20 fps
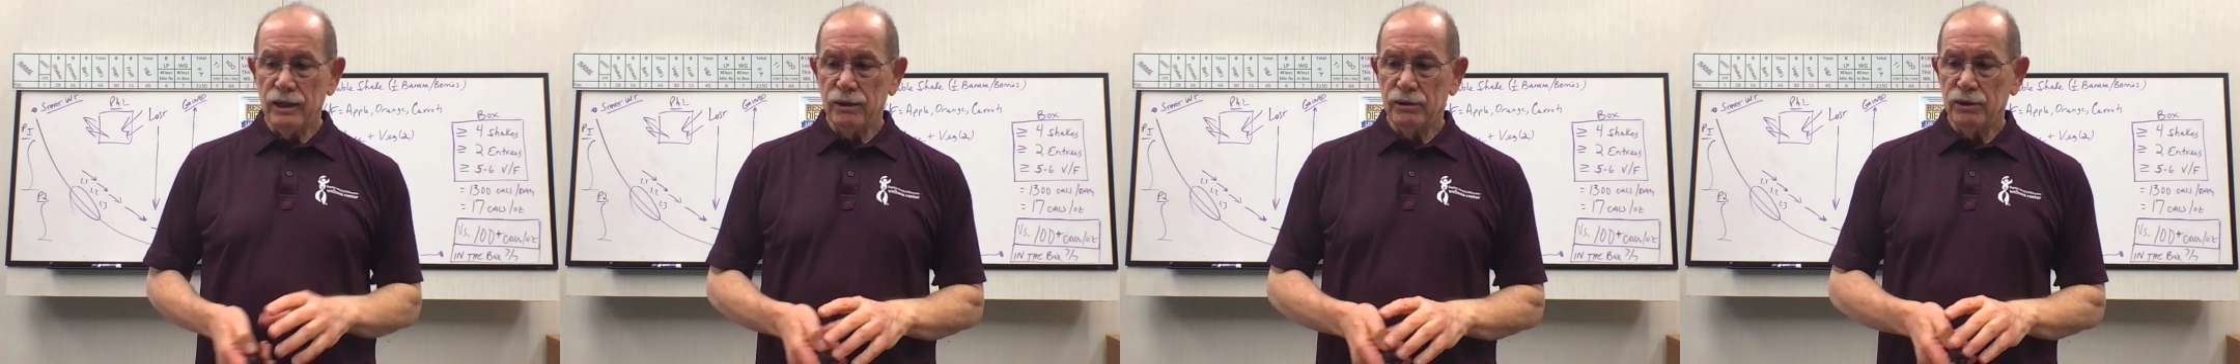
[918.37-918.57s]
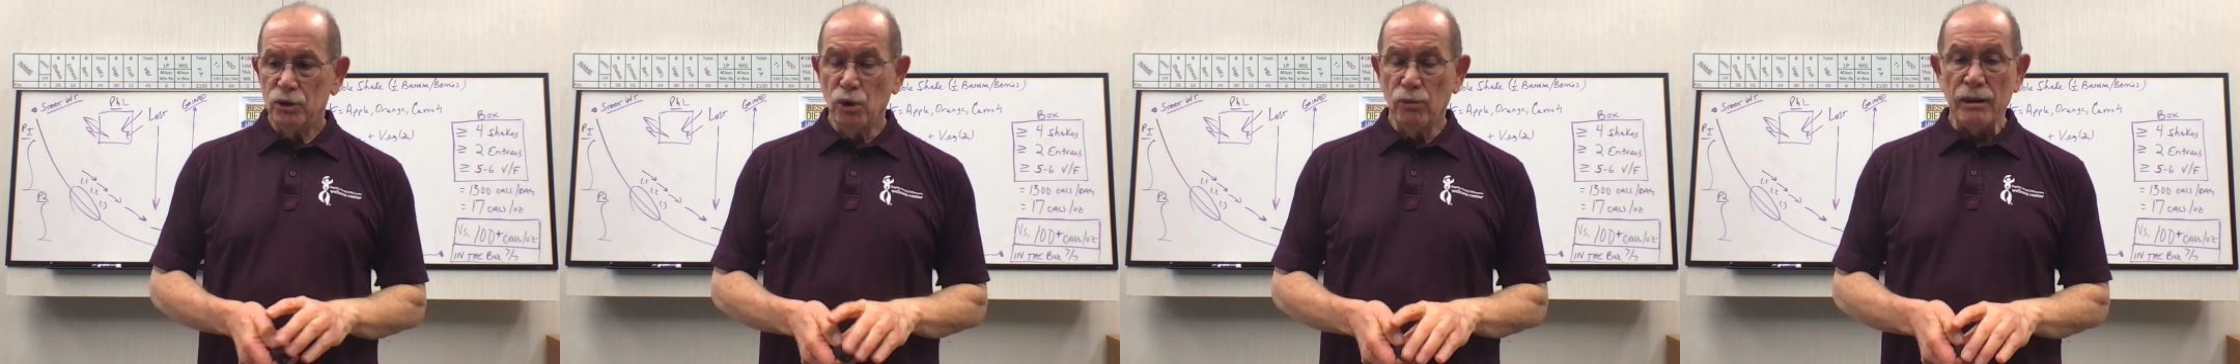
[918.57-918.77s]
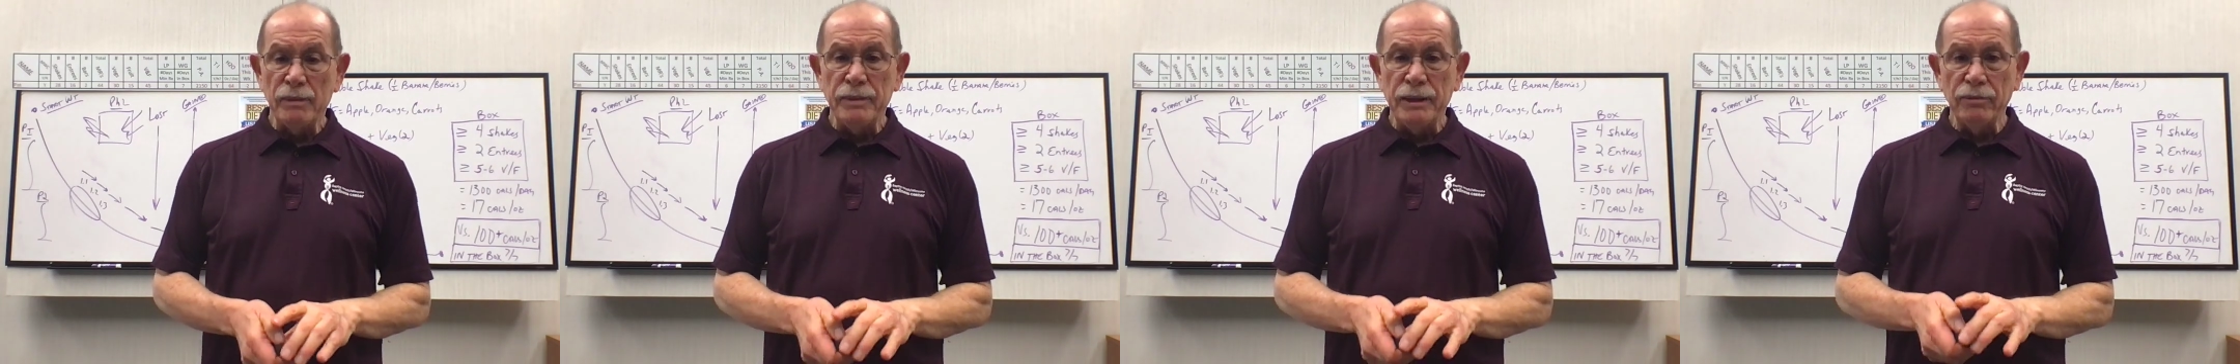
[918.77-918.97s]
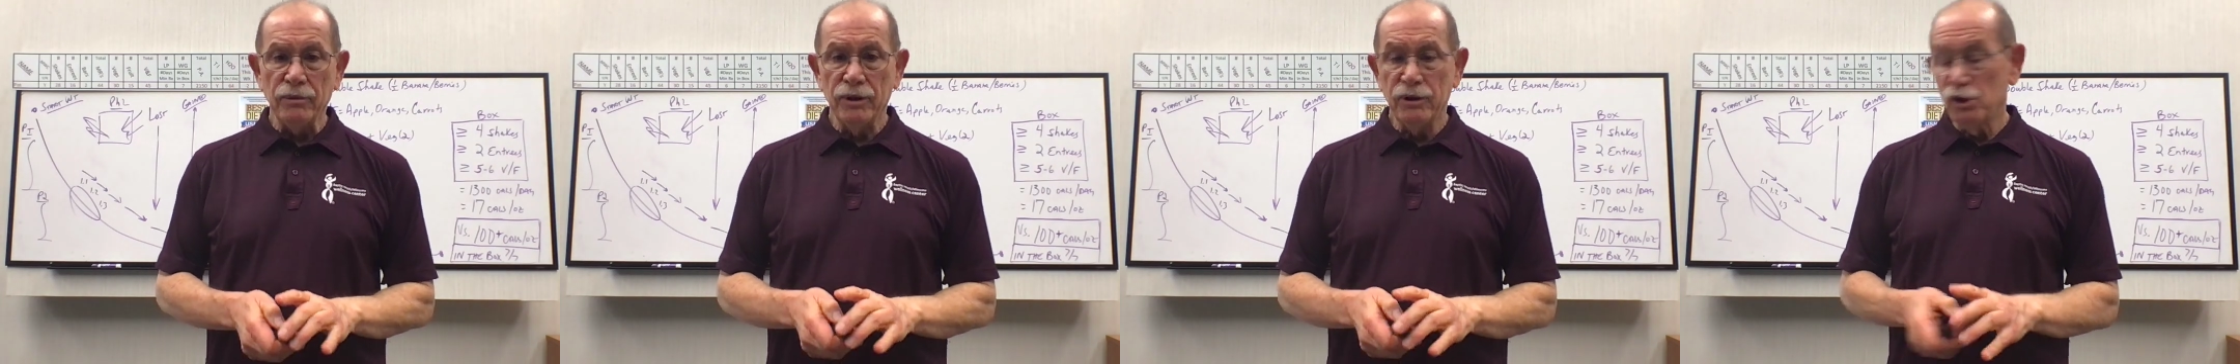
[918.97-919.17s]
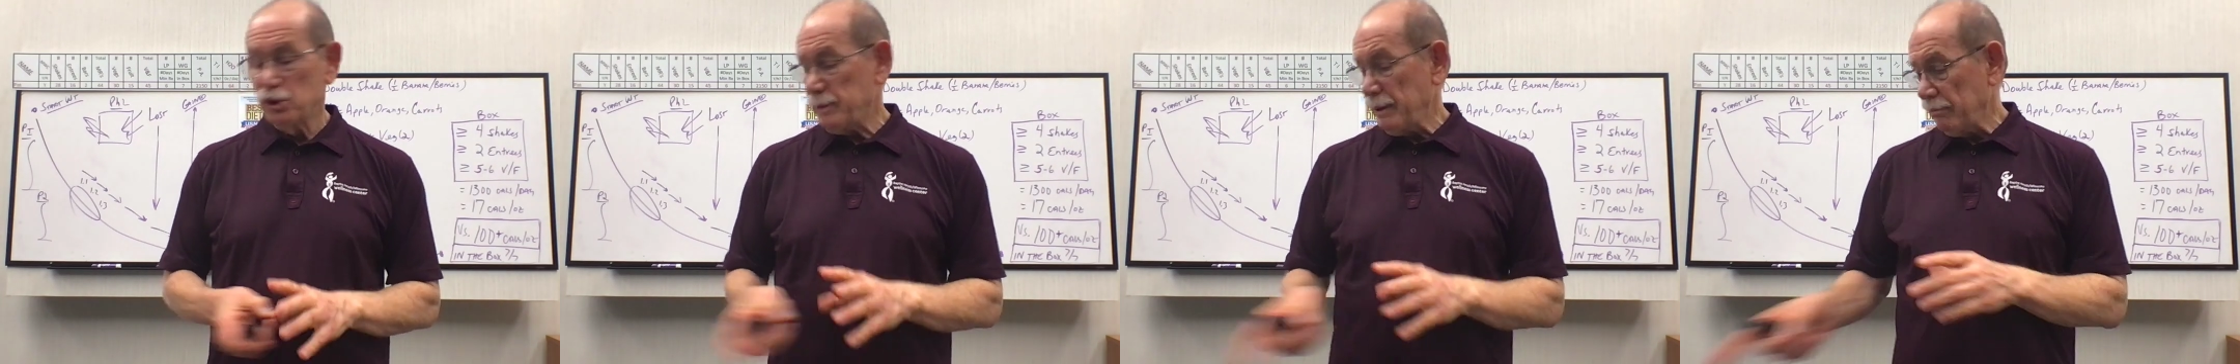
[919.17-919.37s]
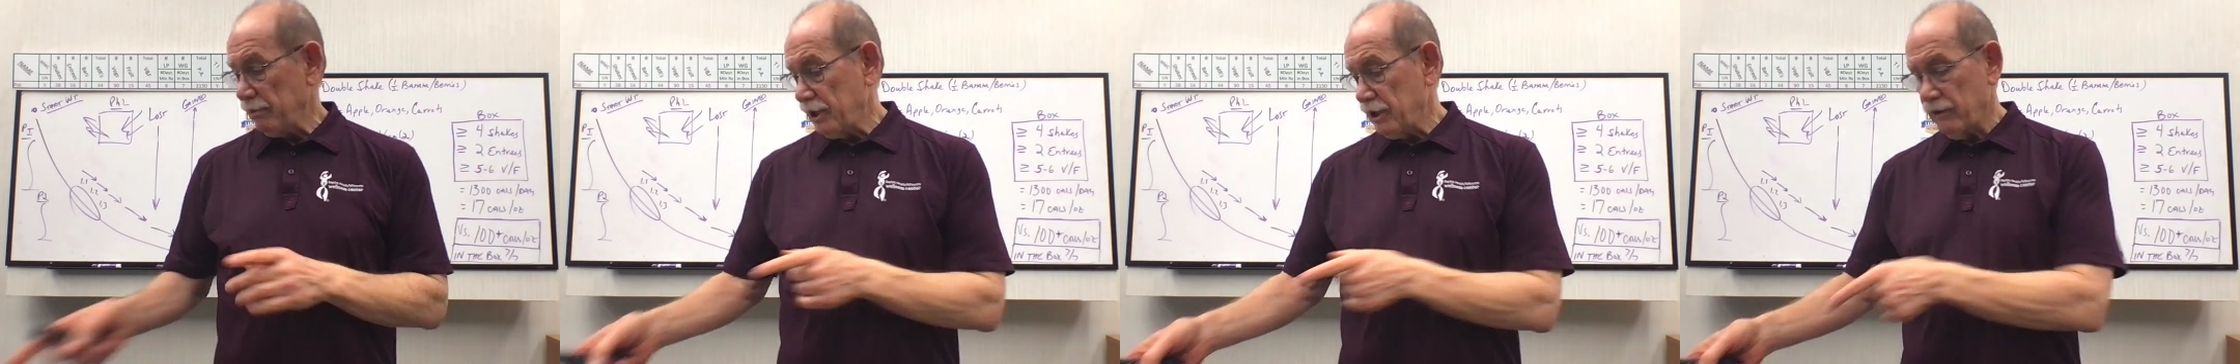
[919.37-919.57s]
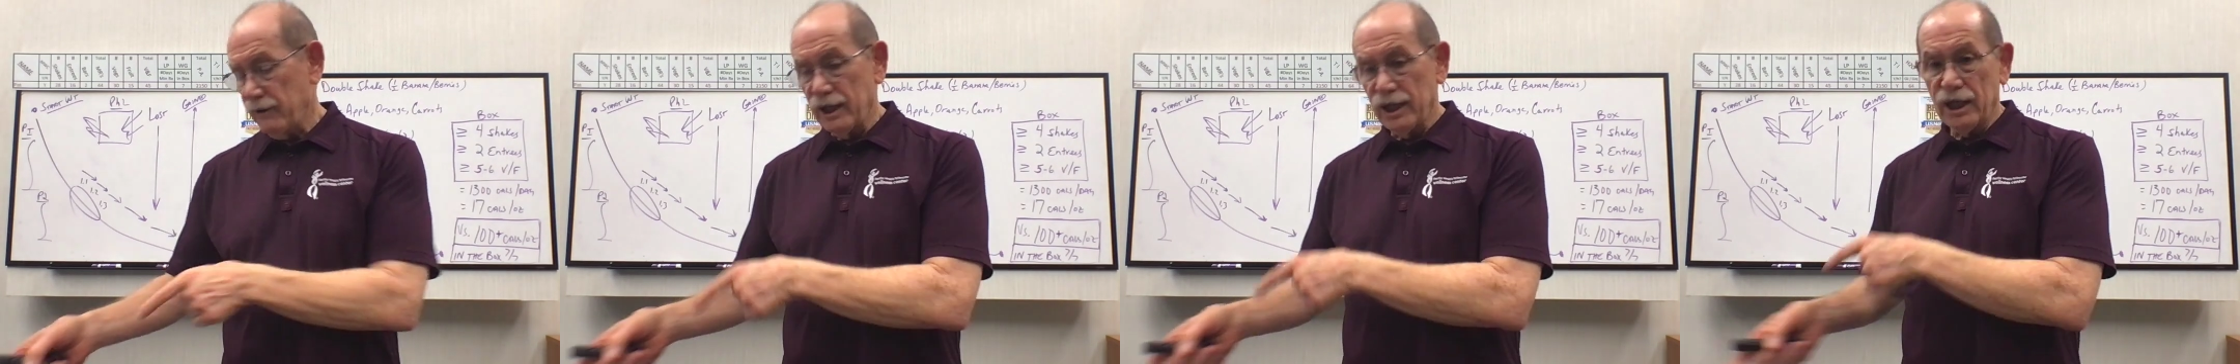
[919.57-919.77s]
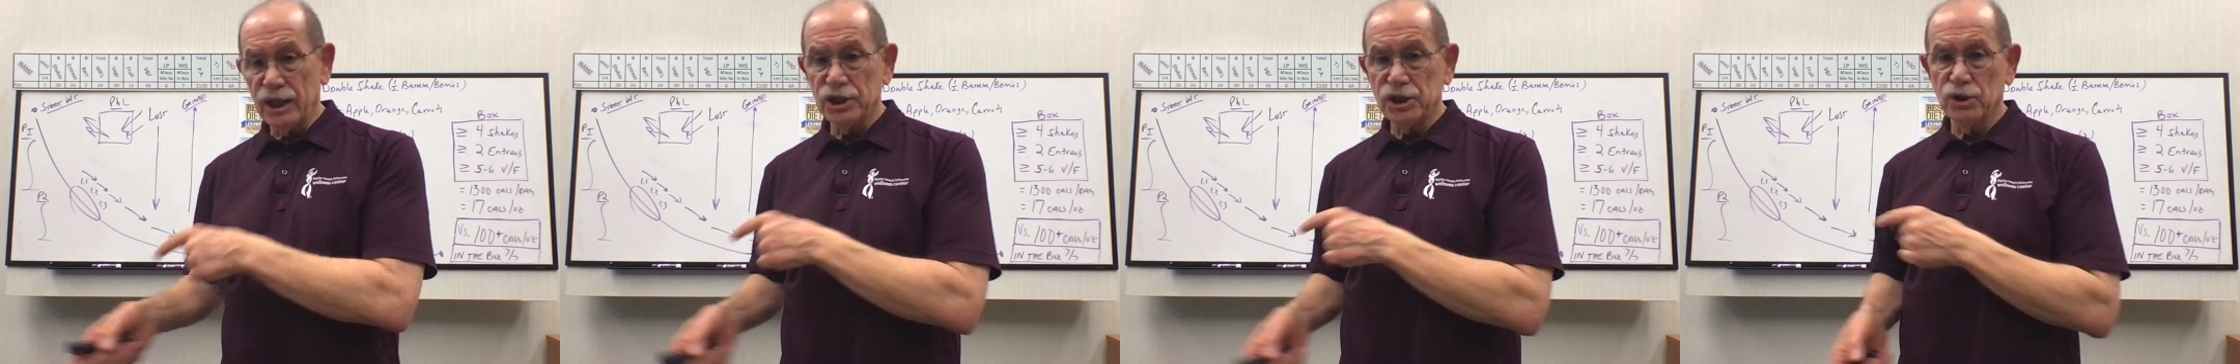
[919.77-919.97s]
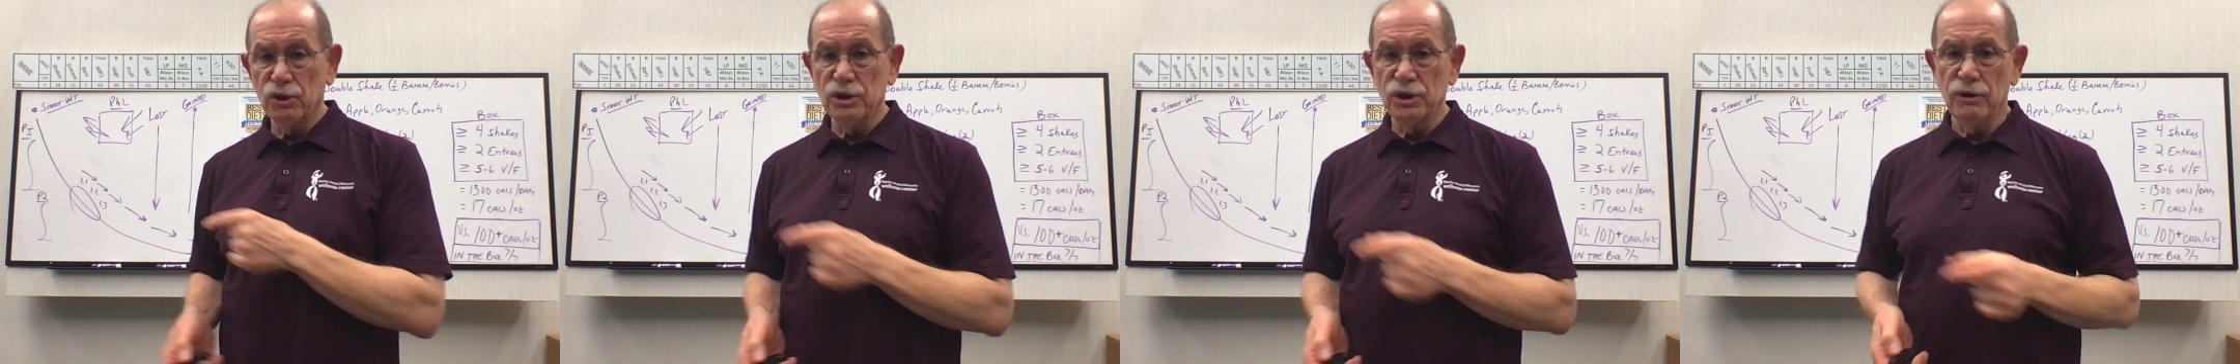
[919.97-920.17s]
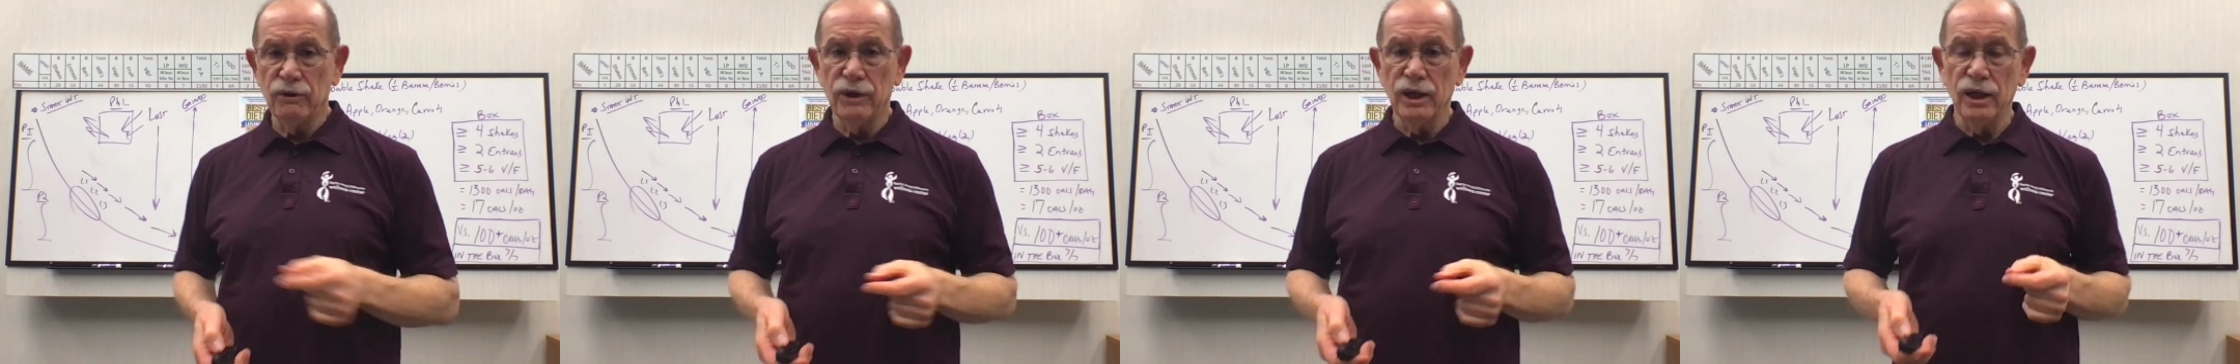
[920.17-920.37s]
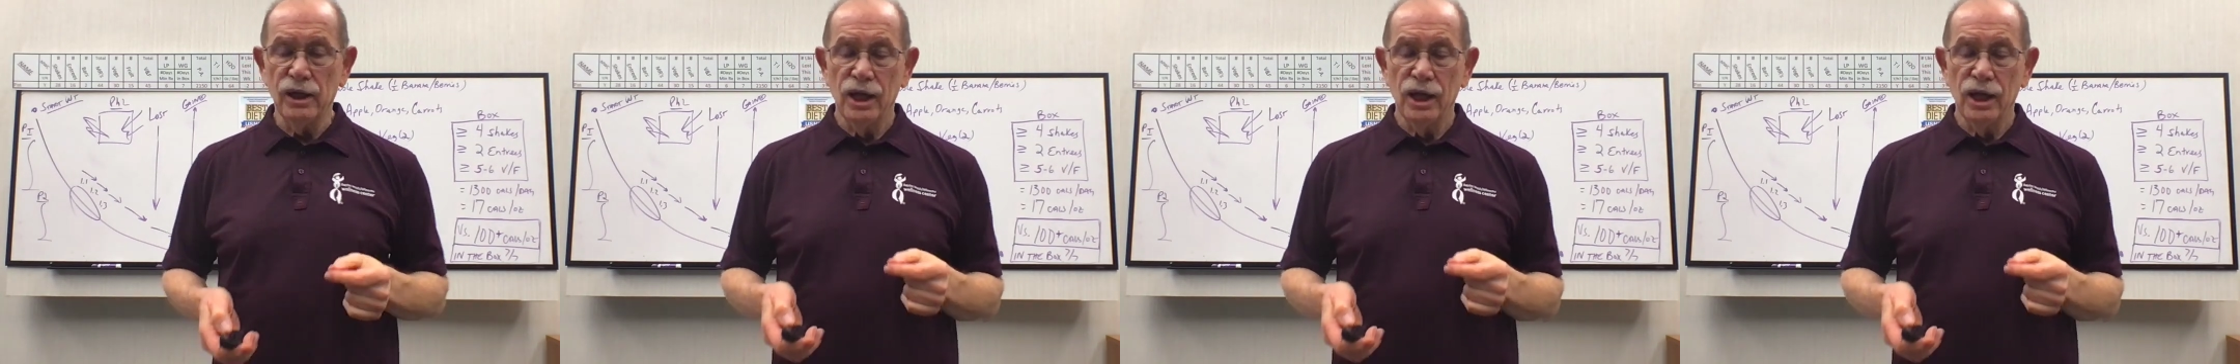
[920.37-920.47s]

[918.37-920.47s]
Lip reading: Normally, those people here that I just showed you,